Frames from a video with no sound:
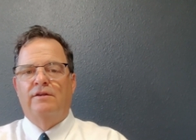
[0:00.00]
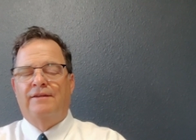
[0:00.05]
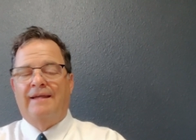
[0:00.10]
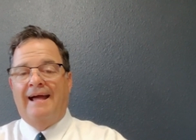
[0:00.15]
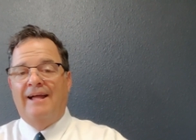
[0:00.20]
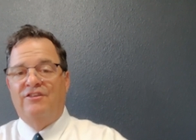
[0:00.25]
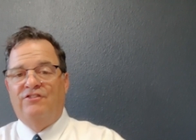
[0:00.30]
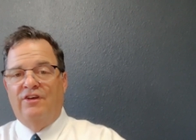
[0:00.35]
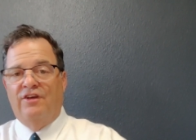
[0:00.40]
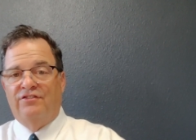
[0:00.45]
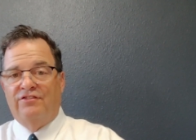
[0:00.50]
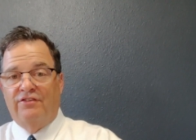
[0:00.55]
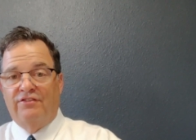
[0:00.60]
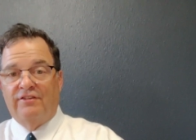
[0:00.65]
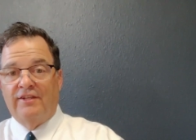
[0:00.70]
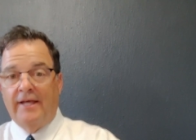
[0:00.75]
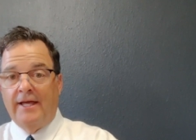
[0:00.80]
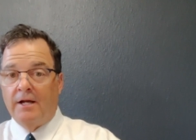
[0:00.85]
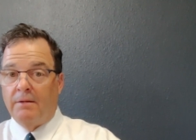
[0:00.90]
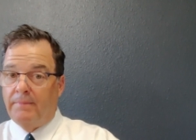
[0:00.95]
digest this
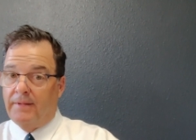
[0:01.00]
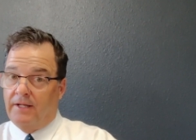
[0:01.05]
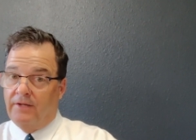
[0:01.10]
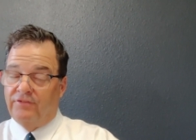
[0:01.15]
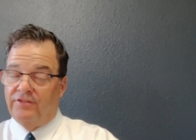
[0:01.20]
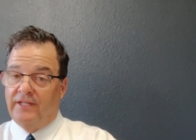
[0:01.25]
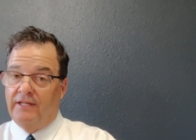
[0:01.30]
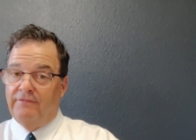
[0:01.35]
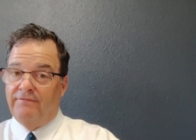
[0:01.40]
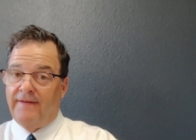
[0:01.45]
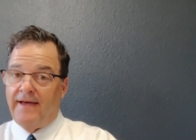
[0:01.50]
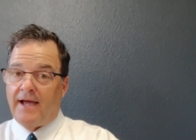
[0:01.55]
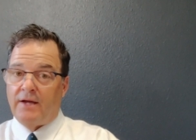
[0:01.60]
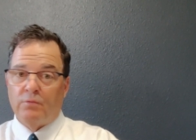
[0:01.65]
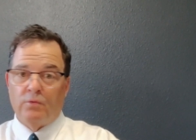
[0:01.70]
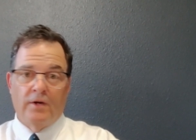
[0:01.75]
later, because key fact,